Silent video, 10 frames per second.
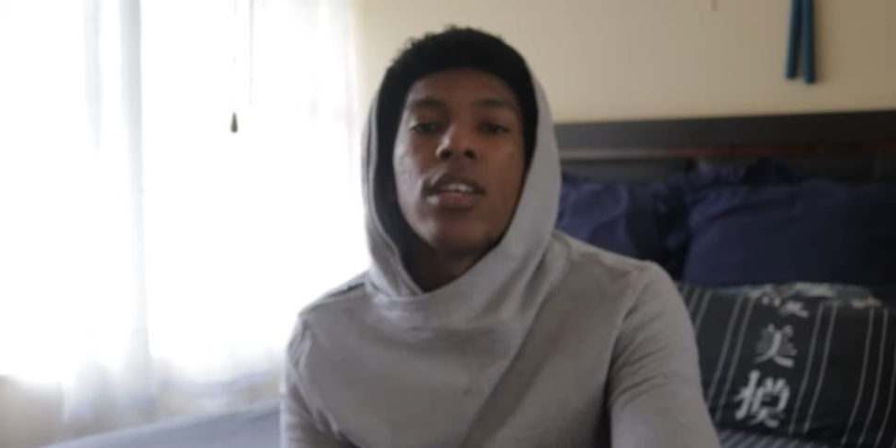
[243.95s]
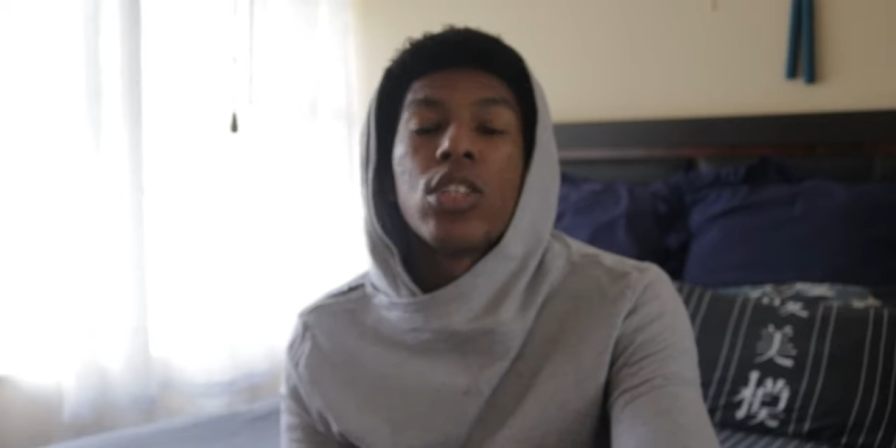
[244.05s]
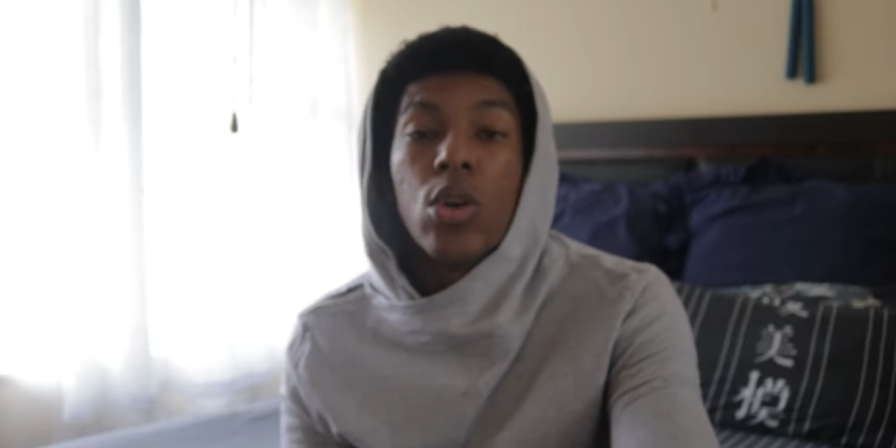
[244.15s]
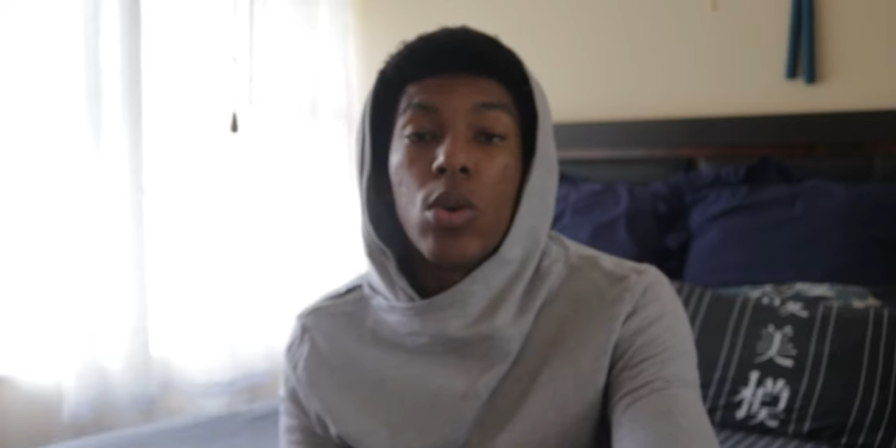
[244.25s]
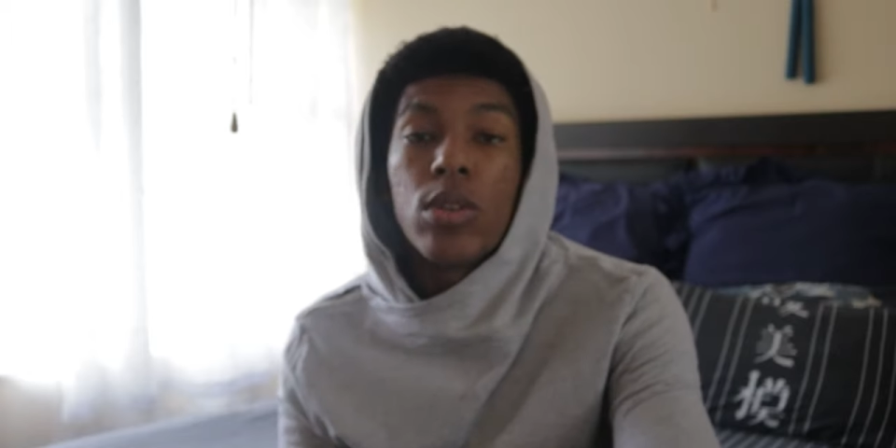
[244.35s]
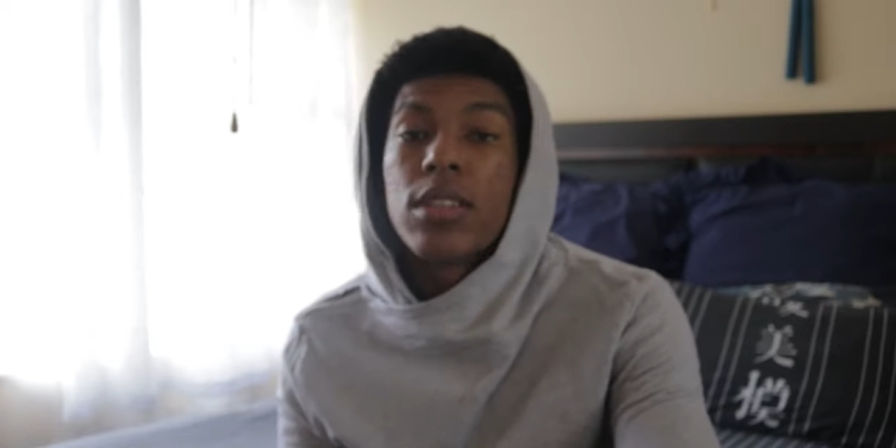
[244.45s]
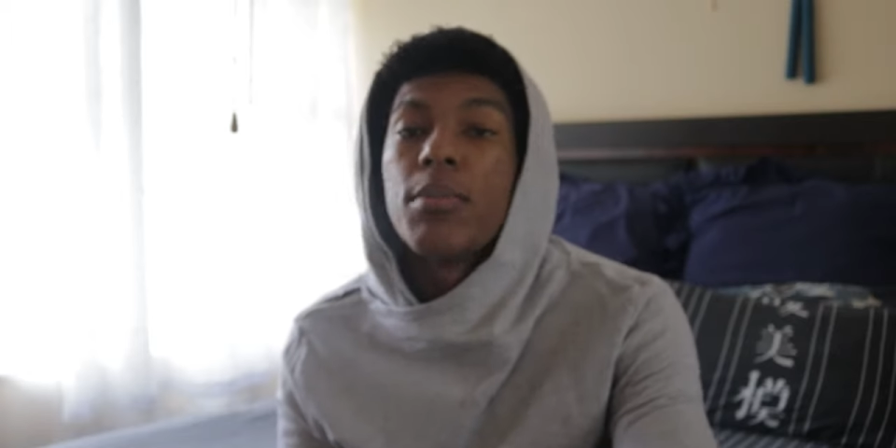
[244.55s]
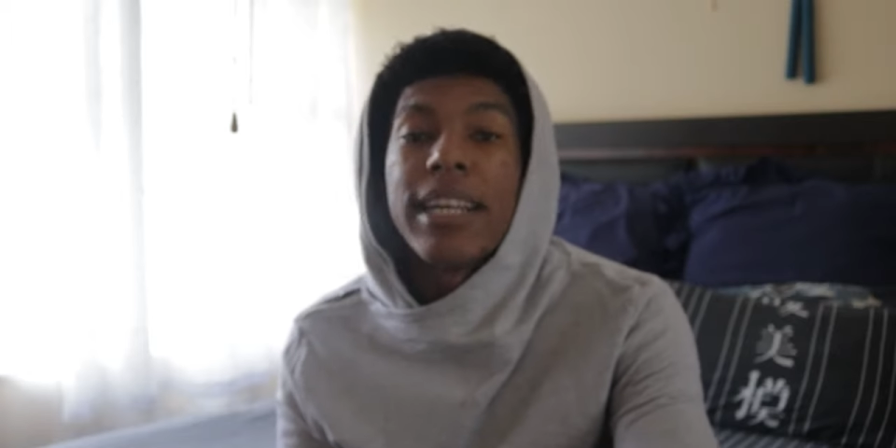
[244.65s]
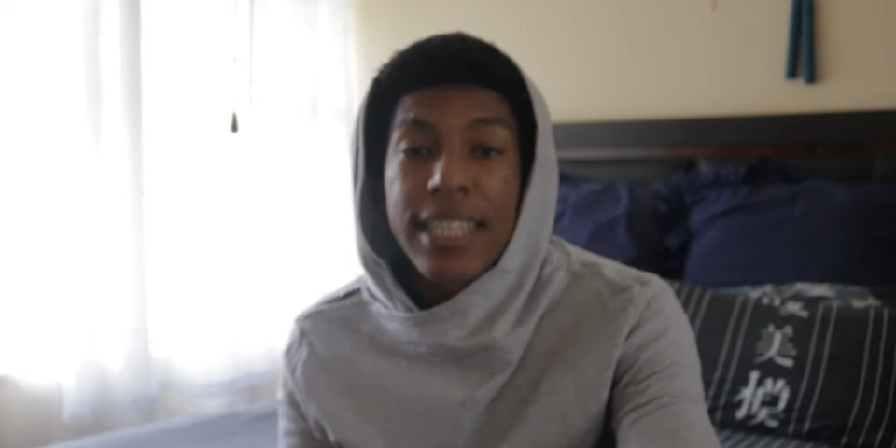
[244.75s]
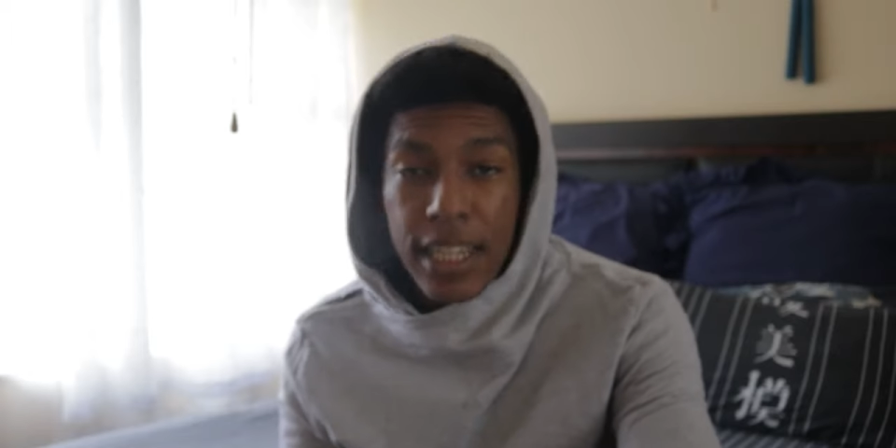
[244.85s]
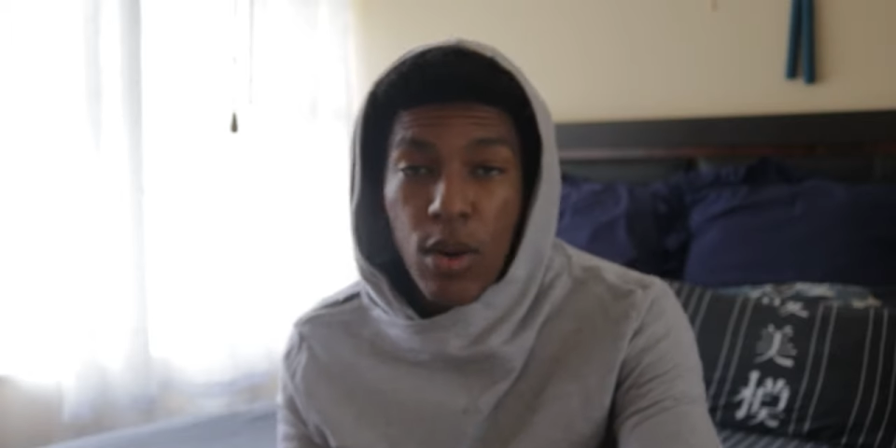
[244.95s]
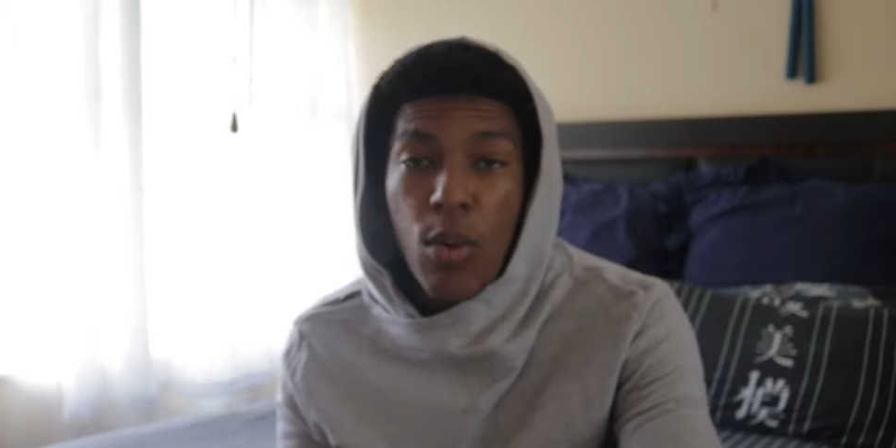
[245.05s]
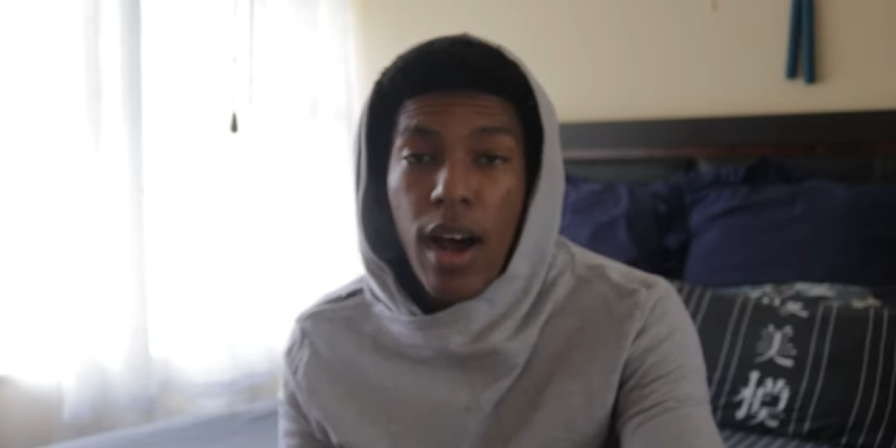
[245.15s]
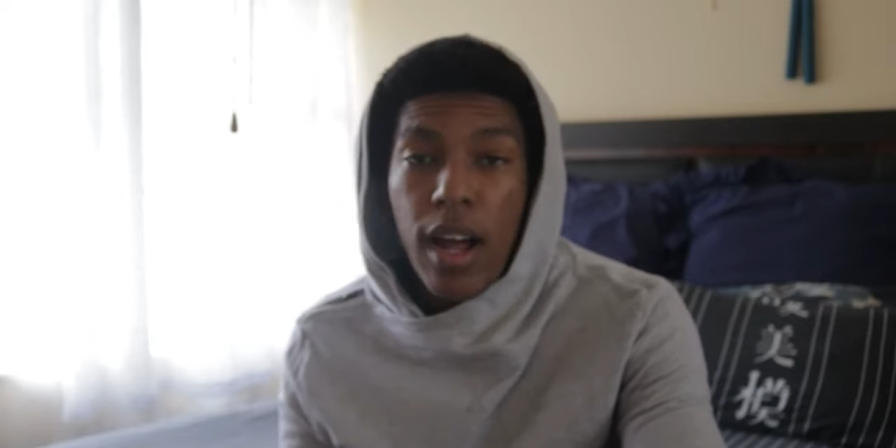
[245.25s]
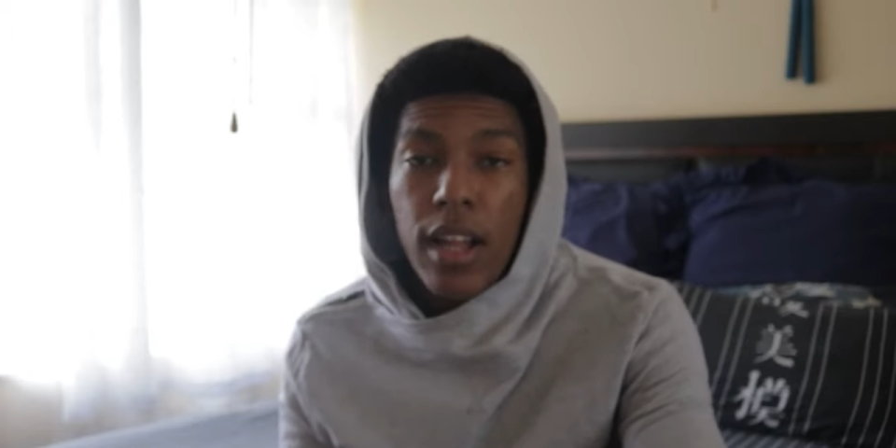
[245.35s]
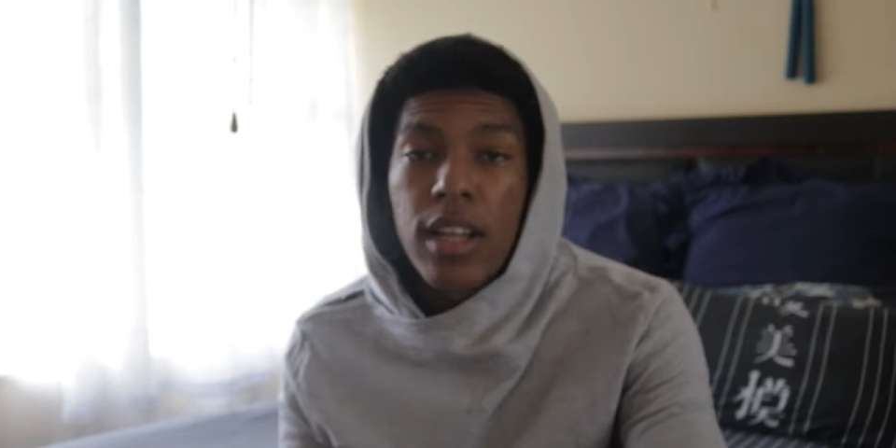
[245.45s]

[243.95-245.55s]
So this might take a while.